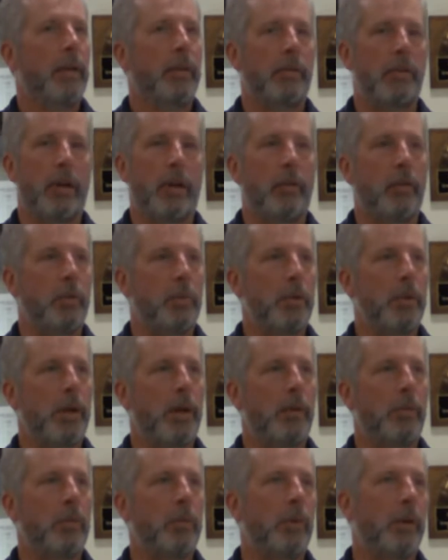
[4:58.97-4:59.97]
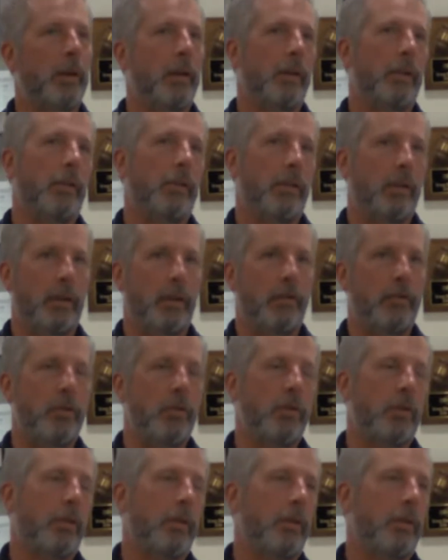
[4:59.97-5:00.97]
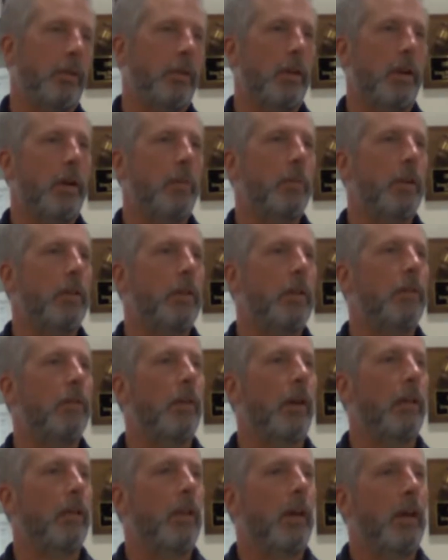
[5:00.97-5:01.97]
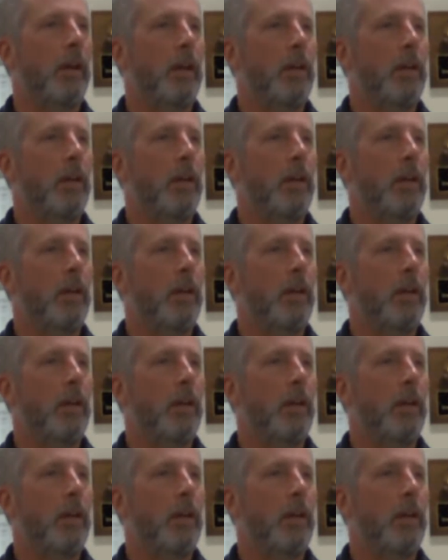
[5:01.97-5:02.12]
sell in the brew house, but as if you were to come to the event,